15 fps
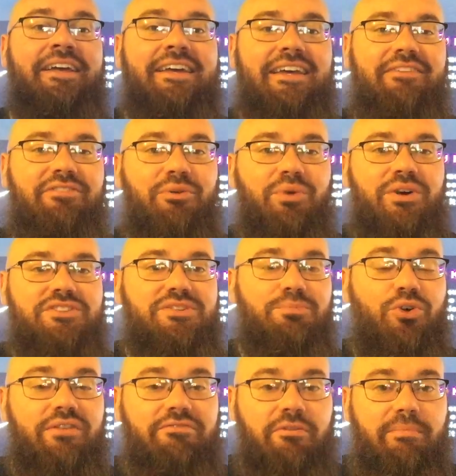If you want some
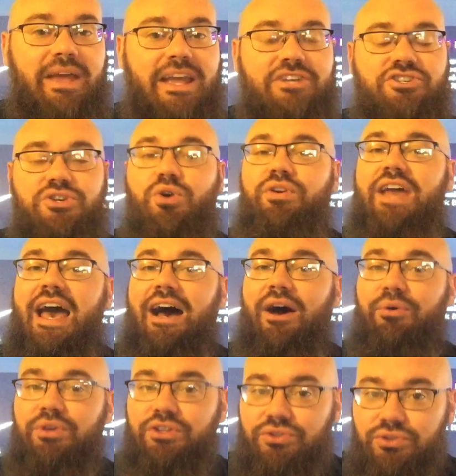more information on
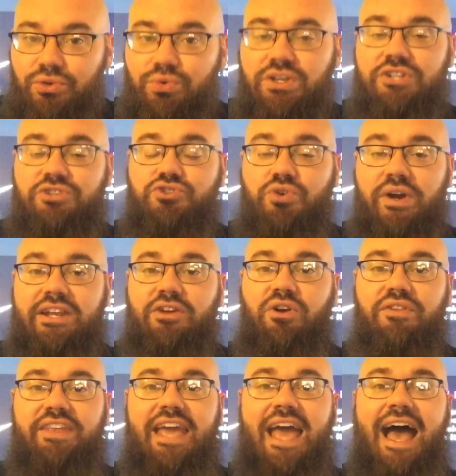how you can join in
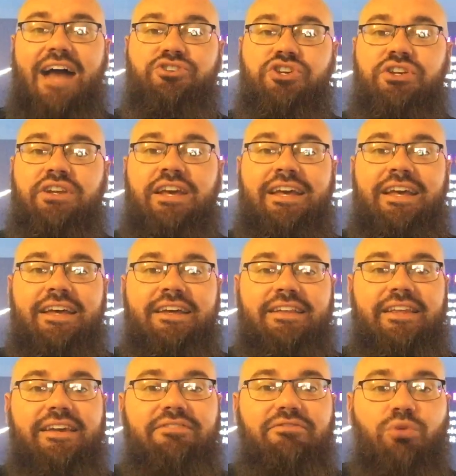on the action,
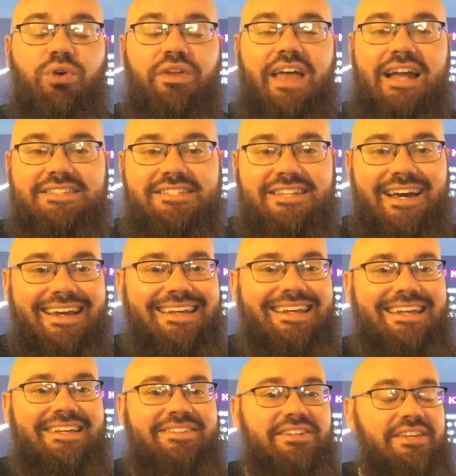link for that site
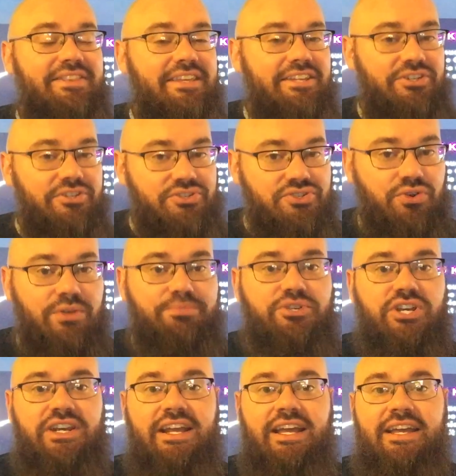is in the
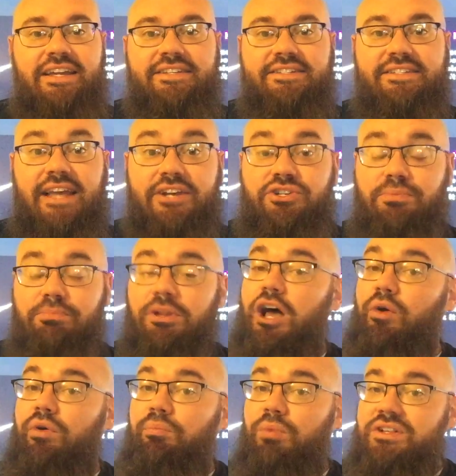description section
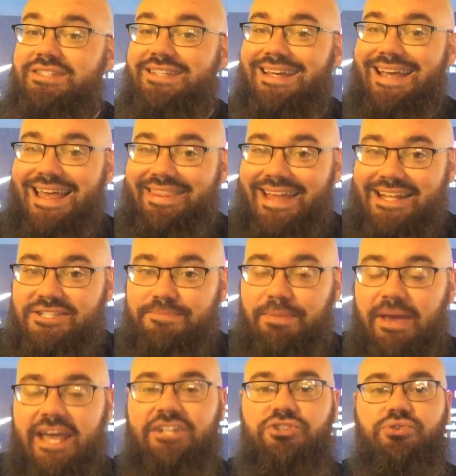below. And once again, that's
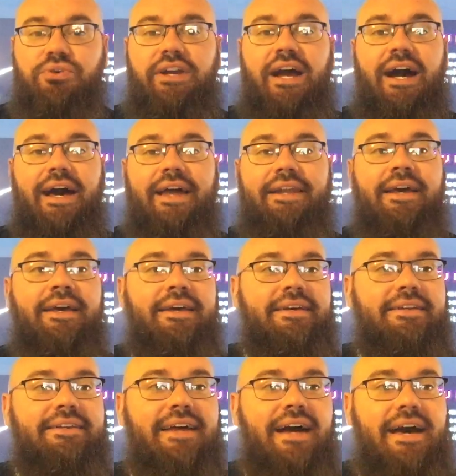
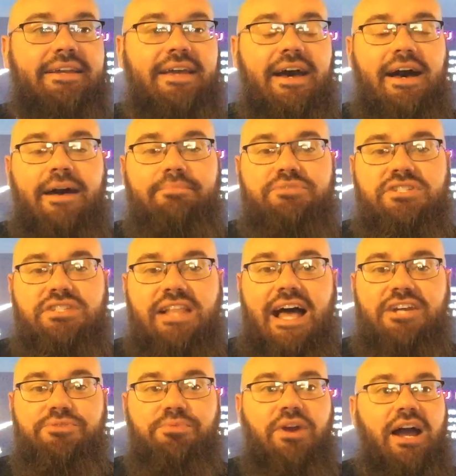
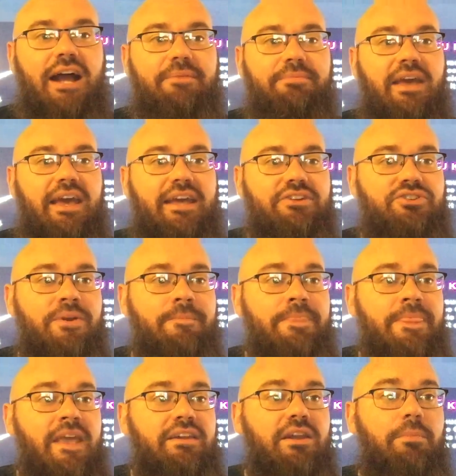patreon.com/brockpage.
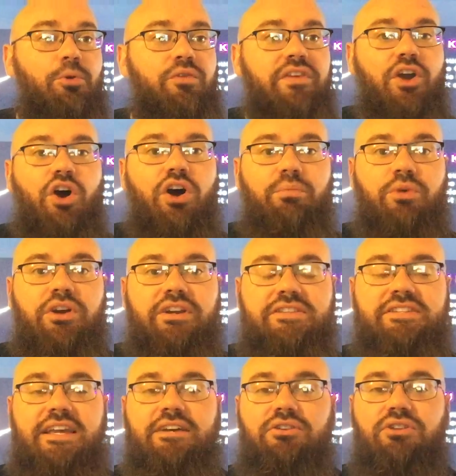Now moving on, we're going to
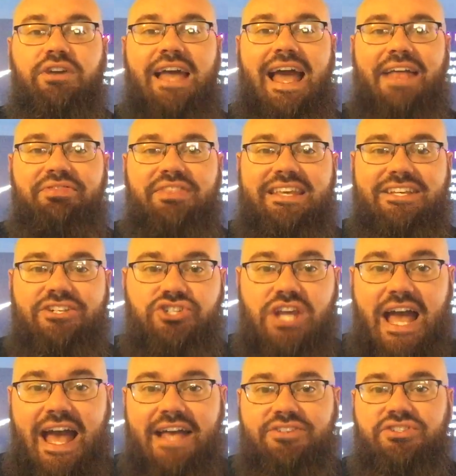take a look at the
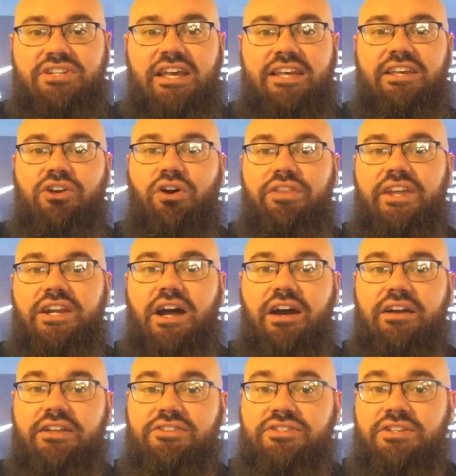Jazz taking on the
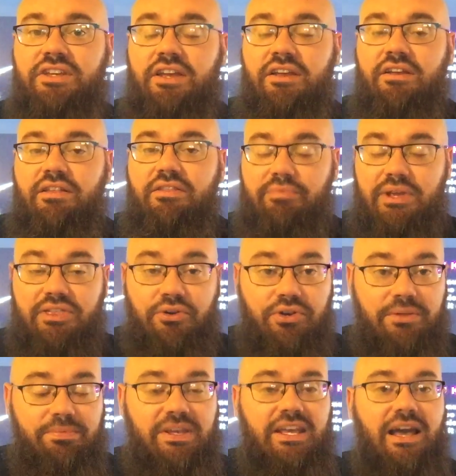Nuggets,
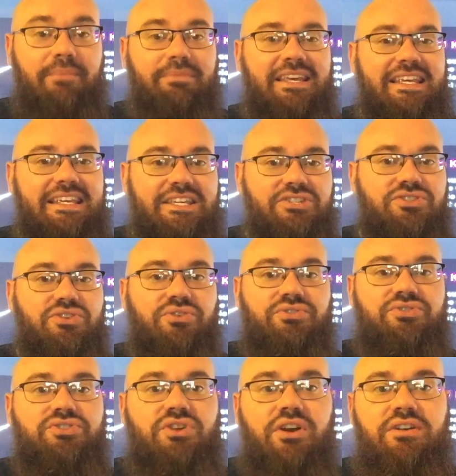3:30 p.m.
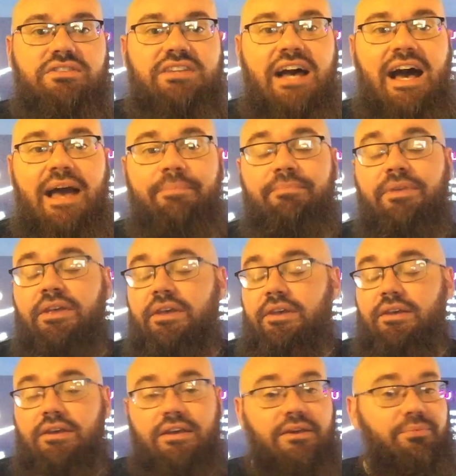Eastern start time.
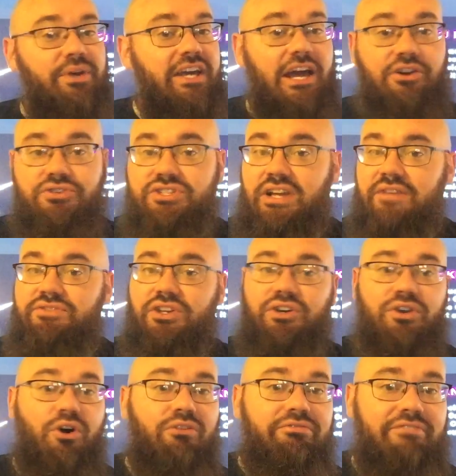And we got ourselves a
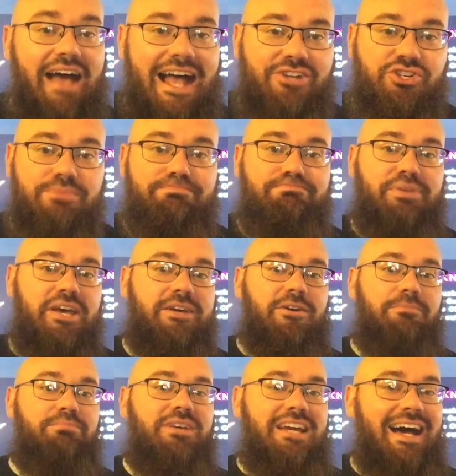good old-fashioned
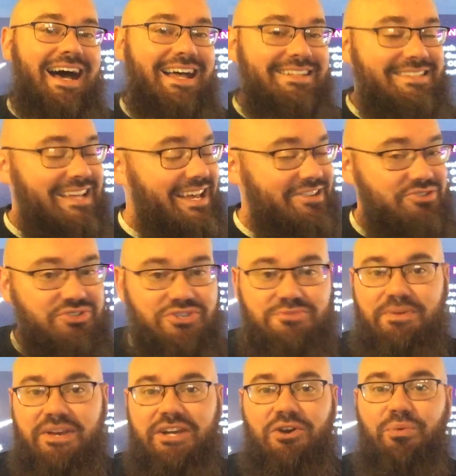pick'em contest.
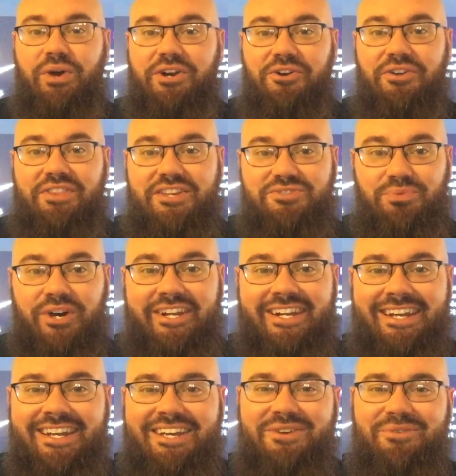Just pick a winner in this one
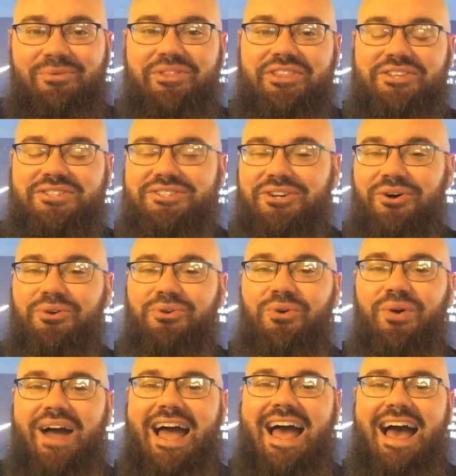with the
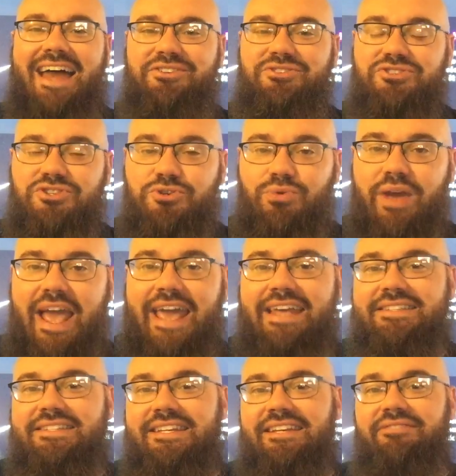total at
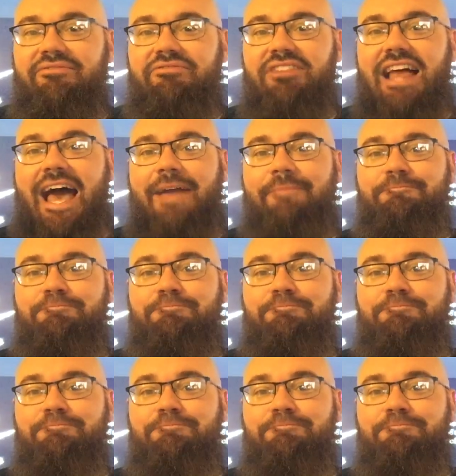218 flat.